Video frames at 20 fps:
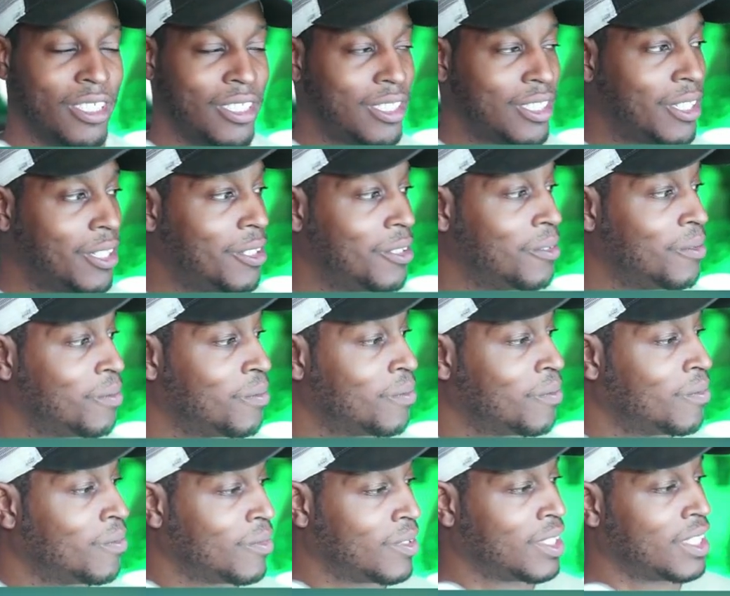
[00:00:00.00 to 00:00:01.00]
So
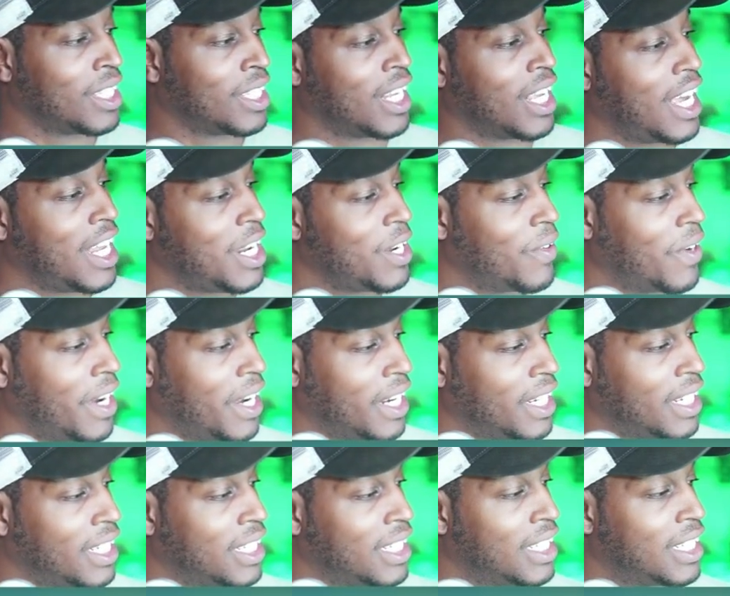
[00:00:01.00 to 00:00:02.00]
anyway,
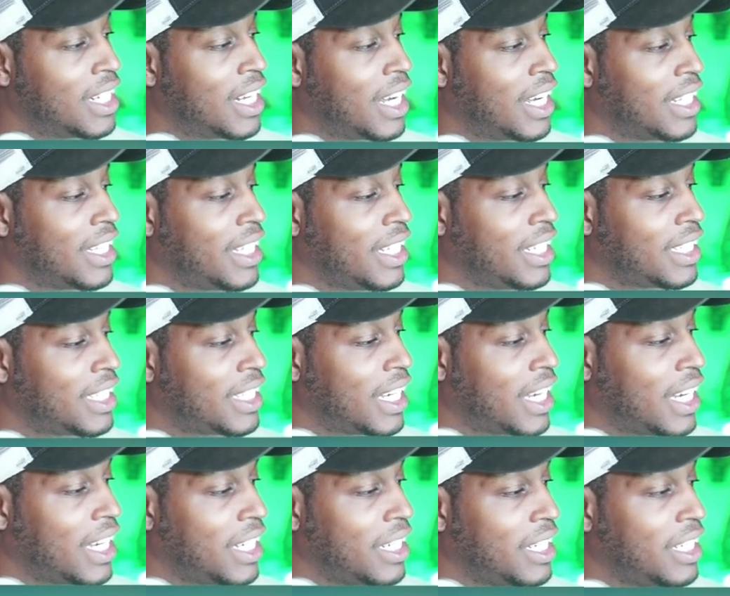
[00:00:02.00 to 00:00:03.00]
I think
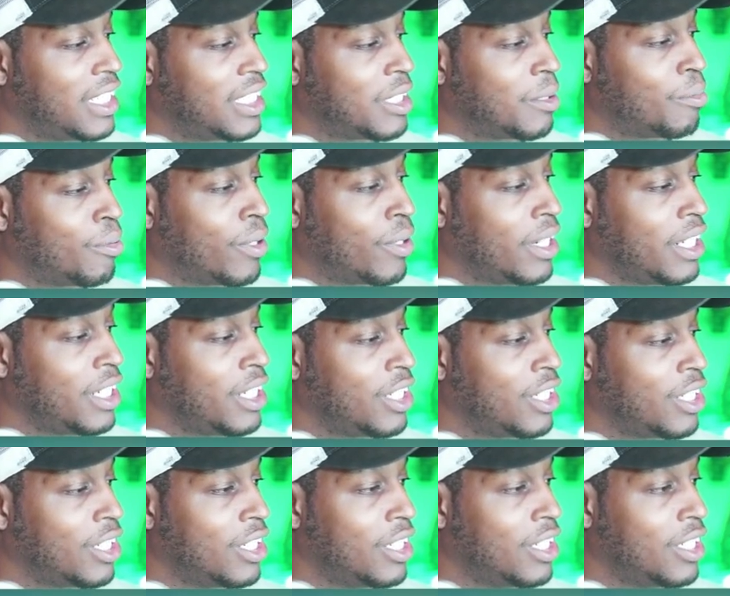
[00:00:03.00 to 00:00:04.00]
that is a pretty
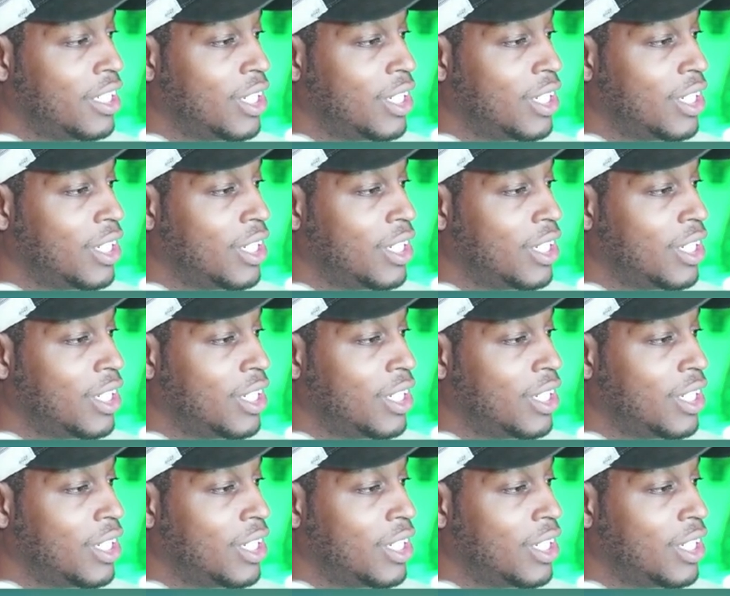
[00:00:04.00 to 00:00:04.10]
good